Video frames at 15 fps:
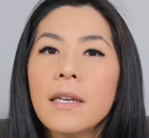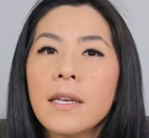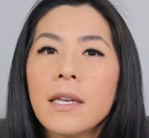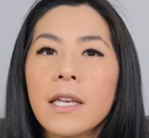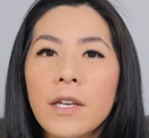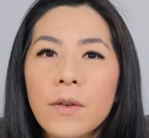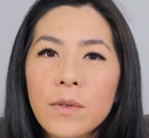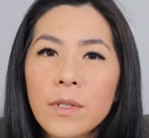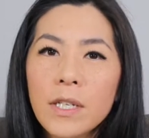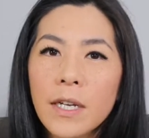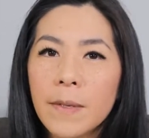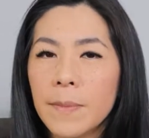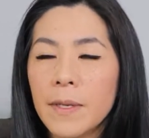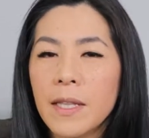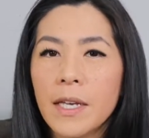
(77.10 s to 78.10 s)
he would
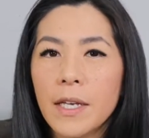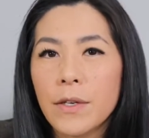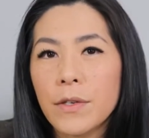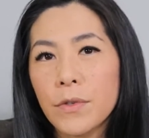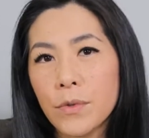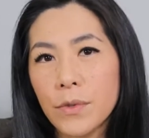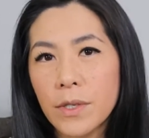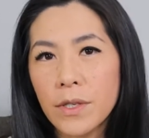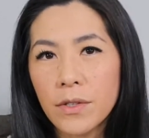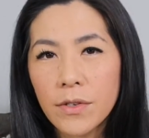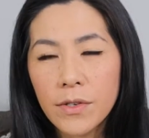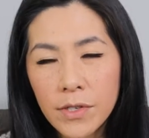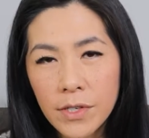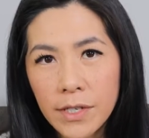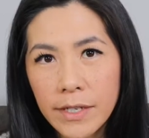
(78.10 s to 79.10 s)
tell me that he was really
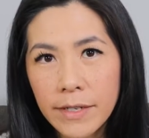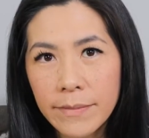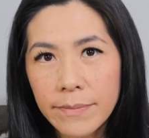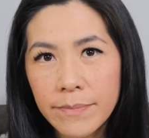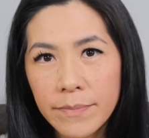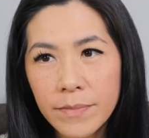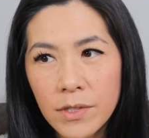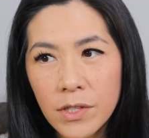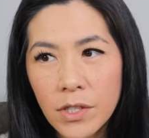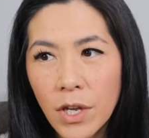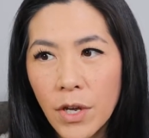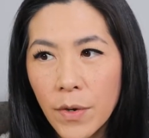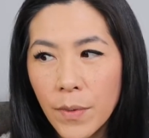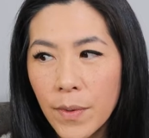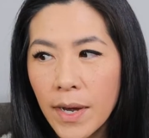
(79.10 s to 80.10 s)
thirsty.
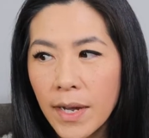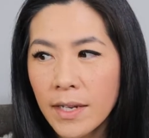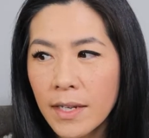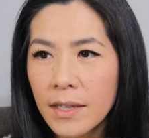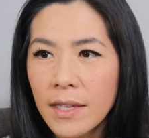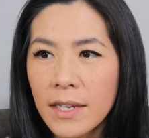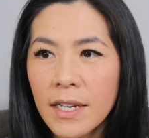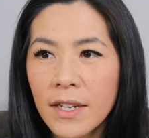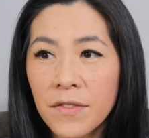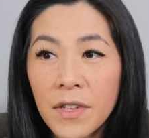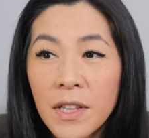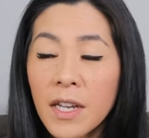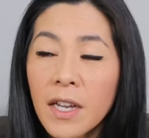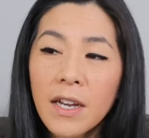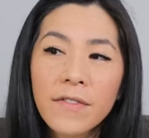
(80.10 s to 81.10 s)
So I didn't think
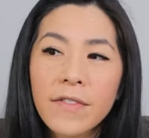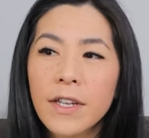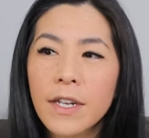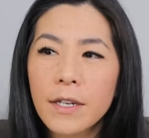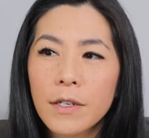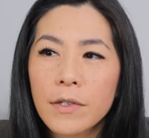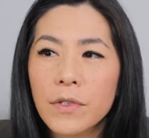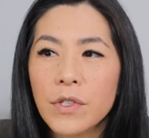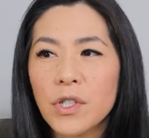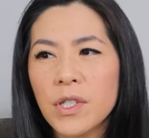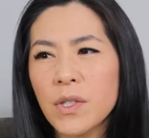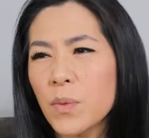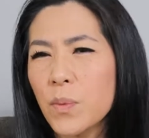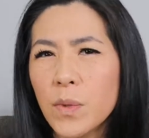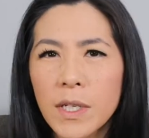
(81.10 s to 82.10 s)
anything of it. It was
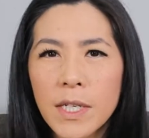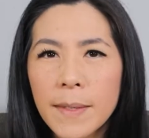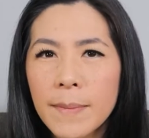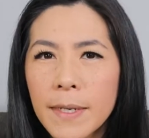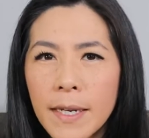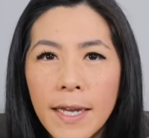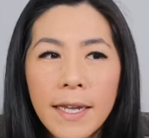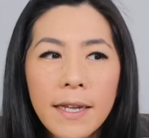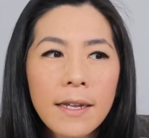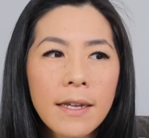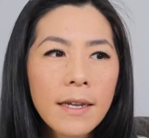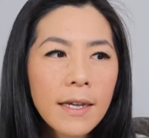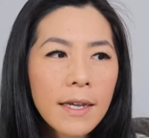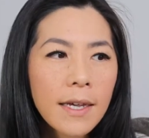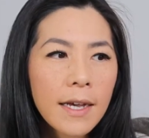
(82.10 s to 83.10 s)
just one time a night.
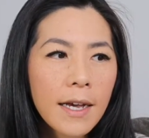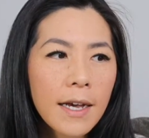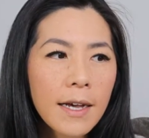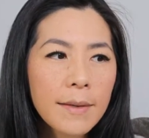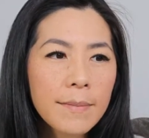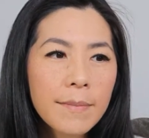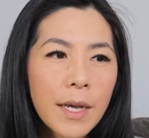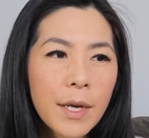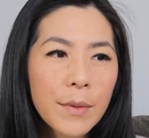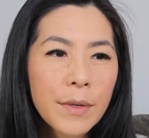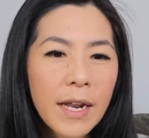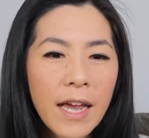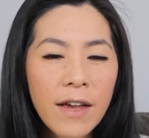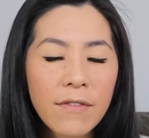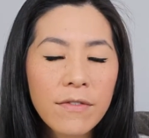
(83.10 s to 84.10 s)
I would
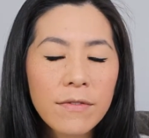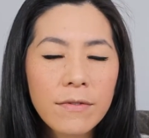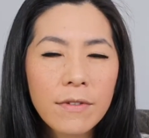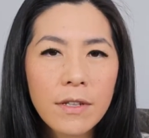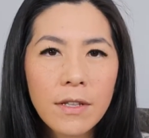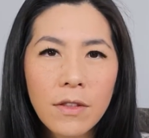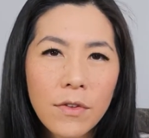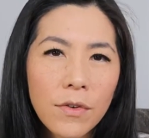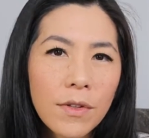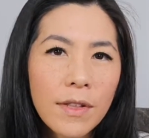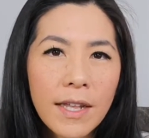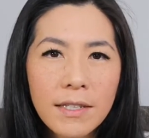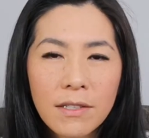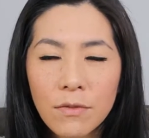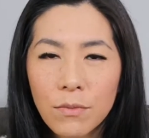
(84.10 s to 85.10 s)
have a little
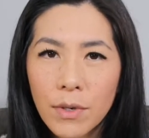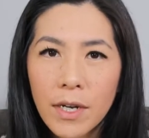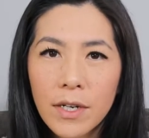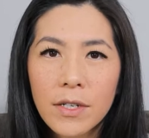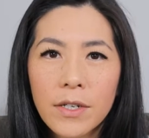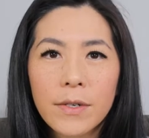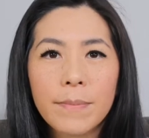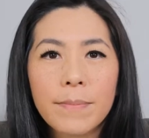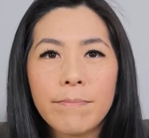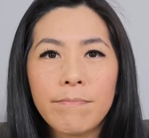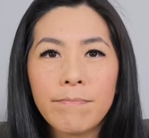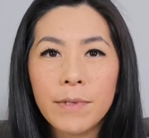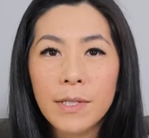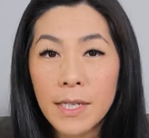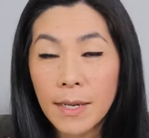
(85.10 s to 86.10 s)
glass of water
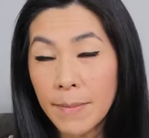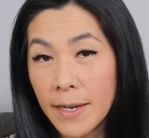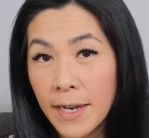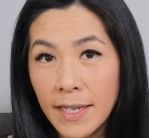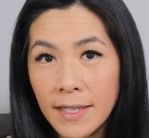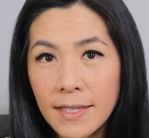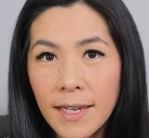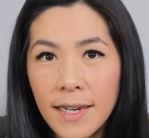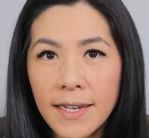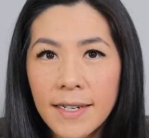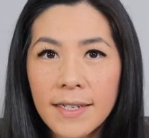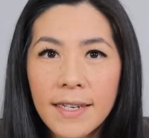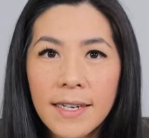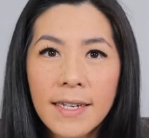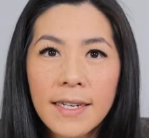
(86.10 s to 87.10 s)
beside my
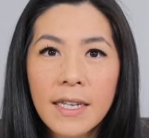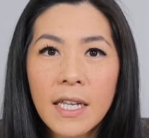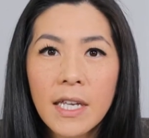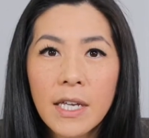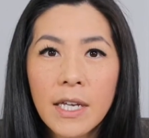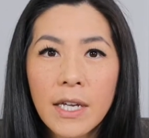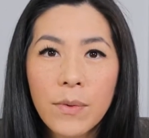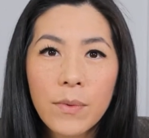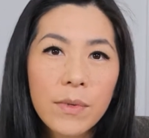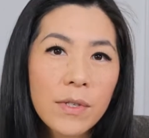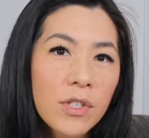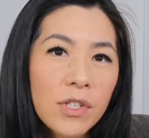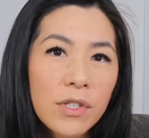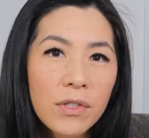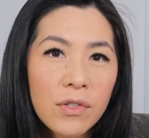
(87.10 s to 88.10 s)
nightstand, and he would
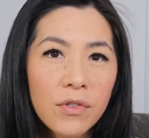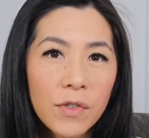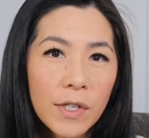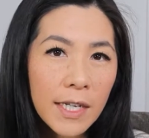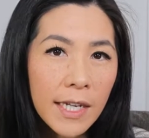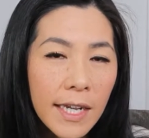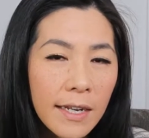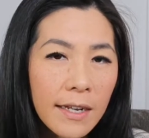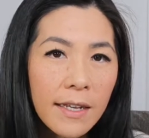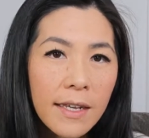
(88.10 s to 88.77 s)
just drink it.